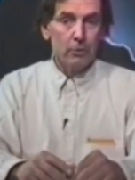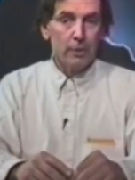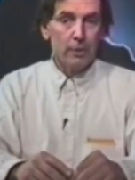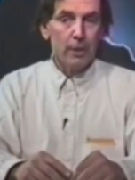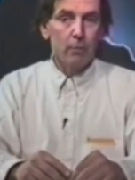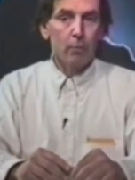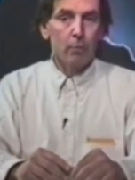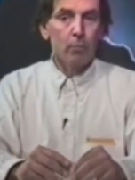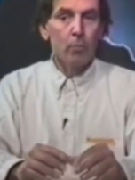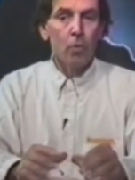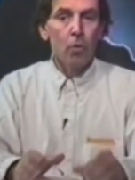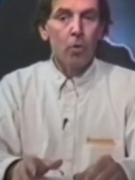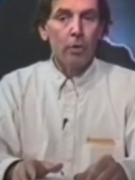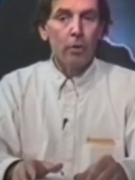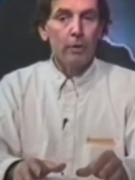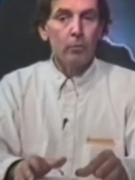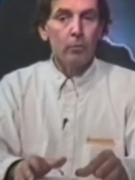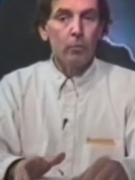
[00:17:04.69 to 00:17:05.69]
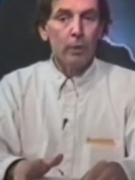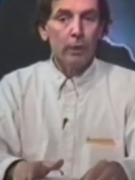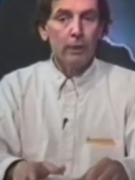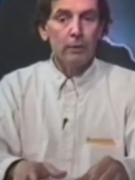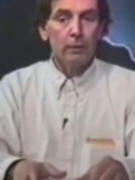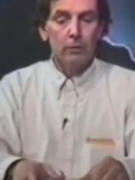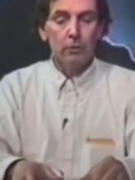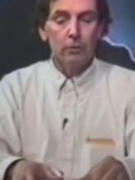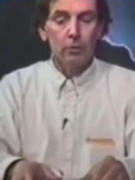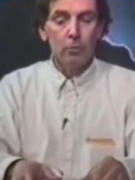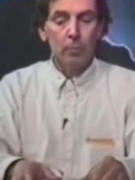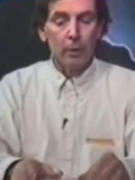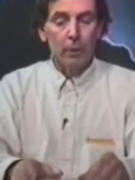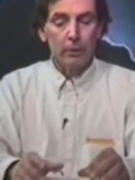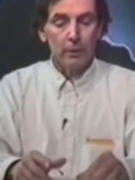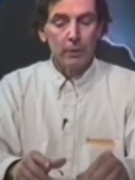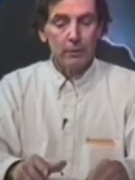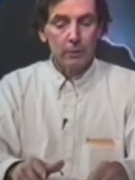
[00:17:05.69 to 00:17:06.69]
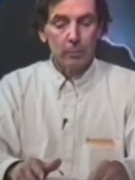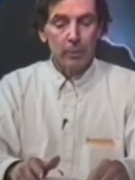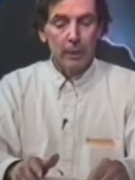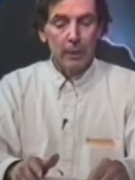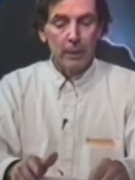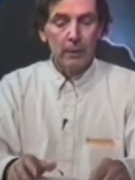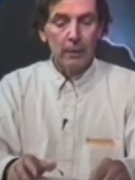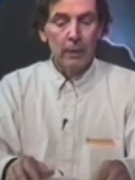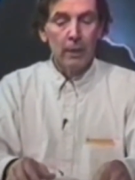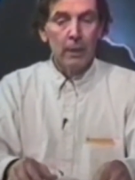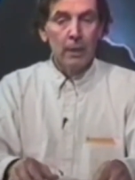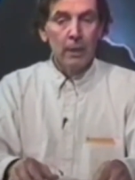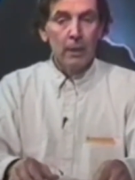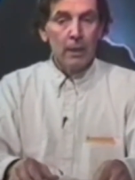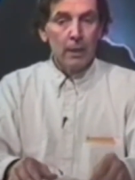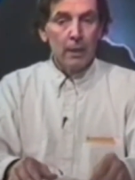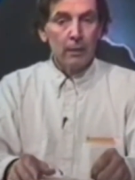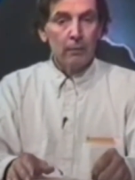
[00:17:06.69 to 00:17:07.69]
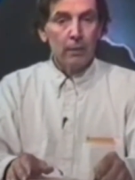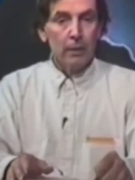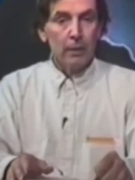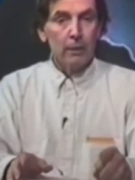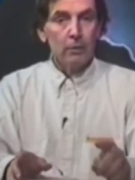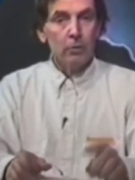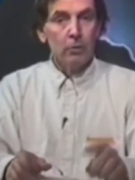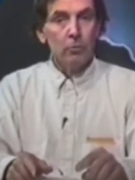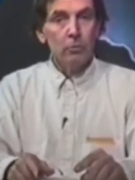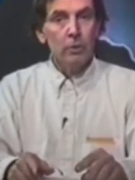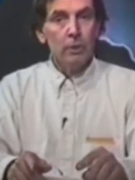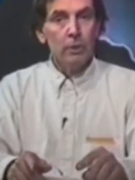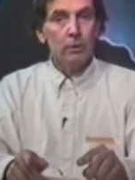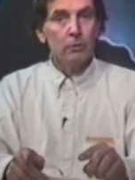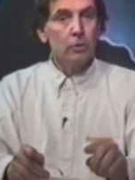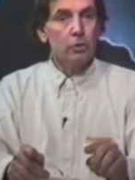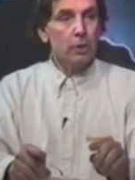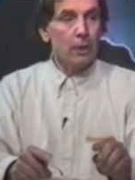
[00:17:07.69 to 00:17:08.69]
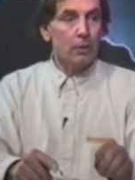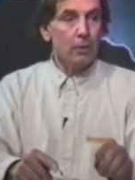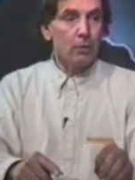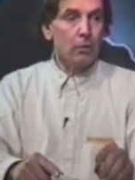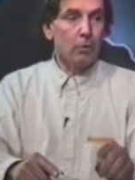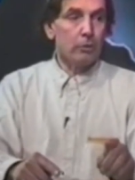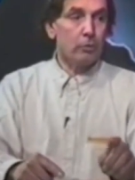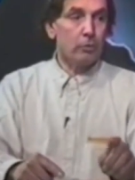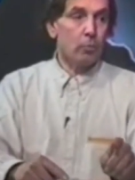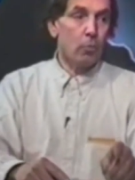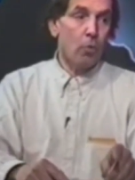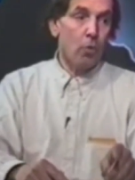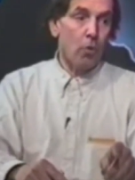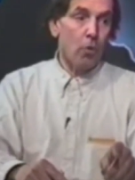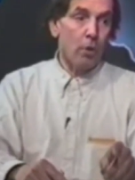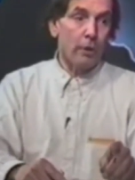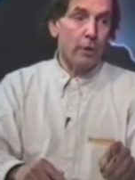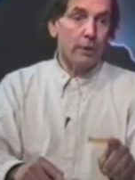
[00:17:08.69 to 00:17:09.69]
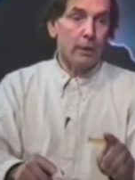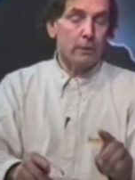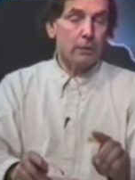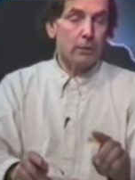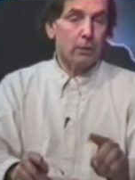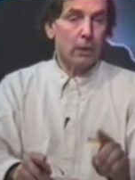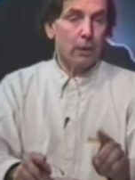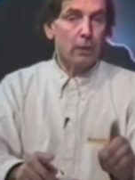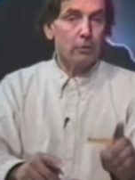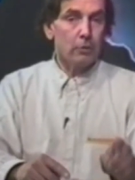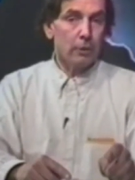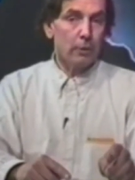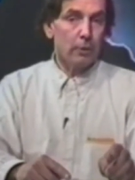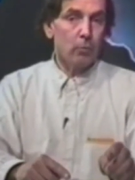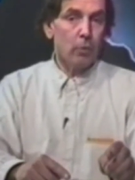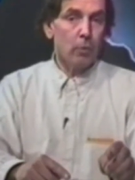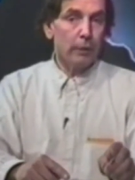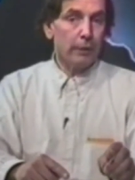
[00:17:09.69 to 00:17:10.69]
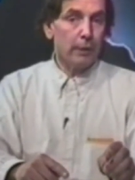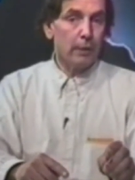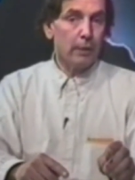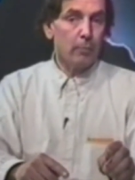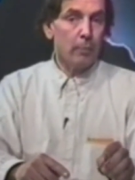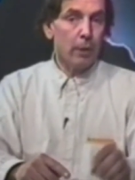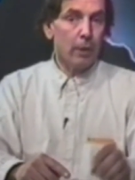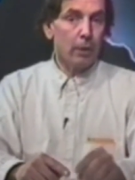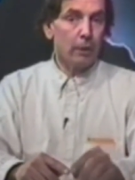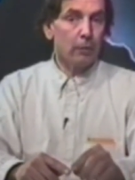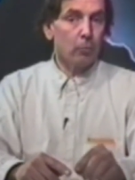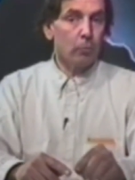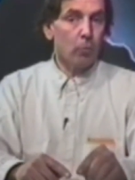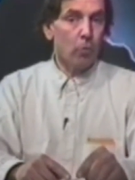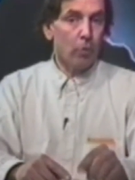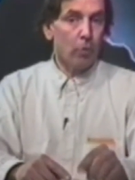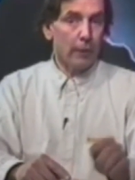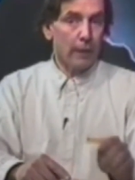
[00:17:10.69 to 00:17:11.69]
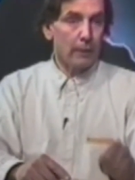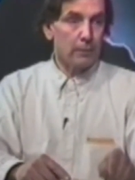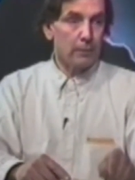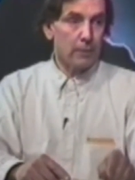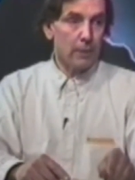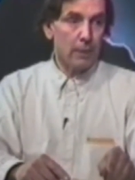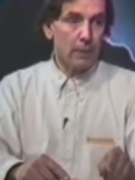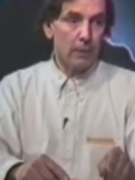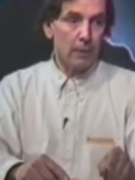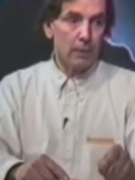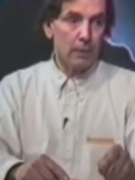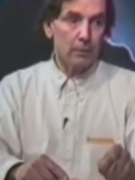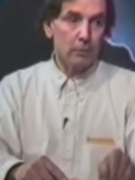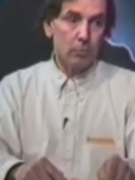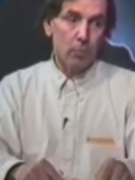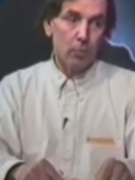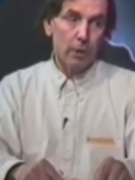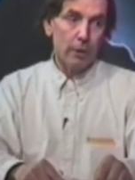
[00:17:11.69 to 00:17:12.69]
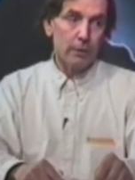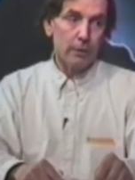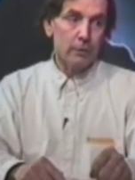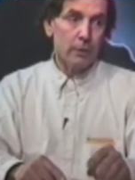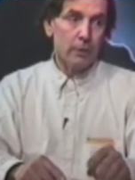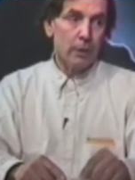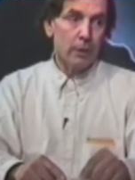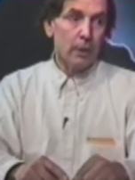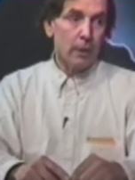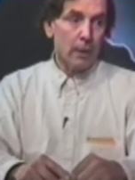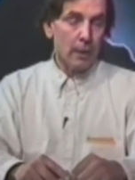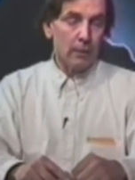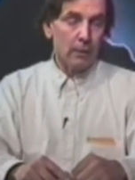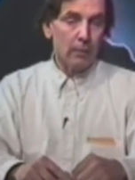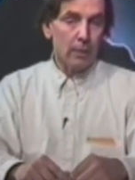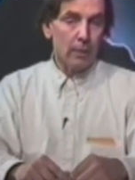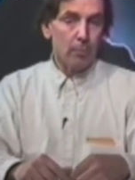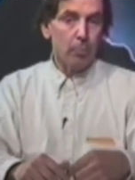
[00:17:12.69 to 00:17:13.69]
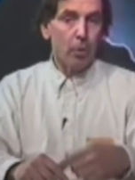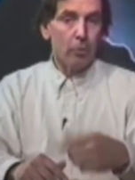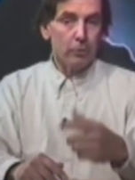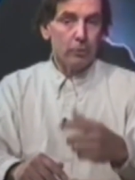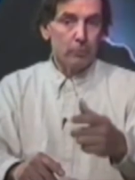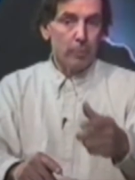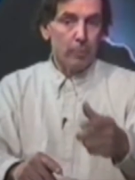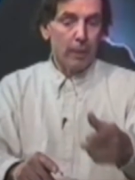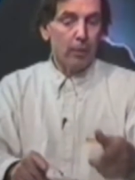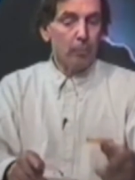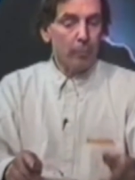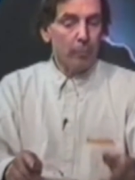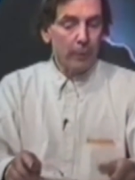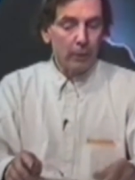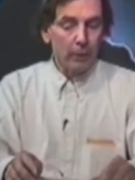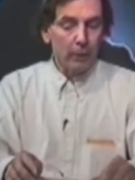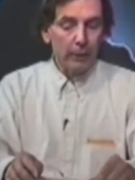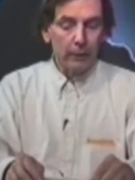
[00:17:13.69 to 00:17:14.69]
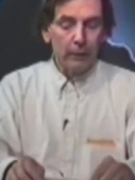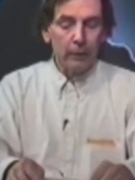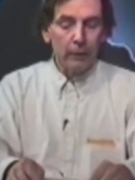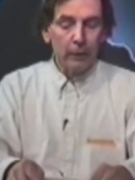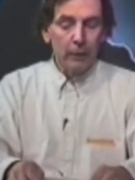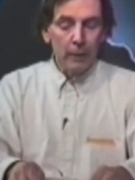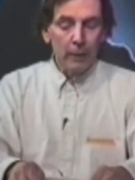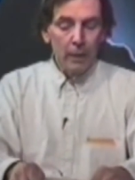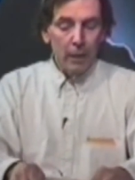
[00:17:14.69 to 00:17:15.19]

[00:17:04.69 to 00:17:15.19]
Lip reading: So they were more than willing to participate in the Union Generals' War, and that's largely what the American war against the Indians was in the postbellum period,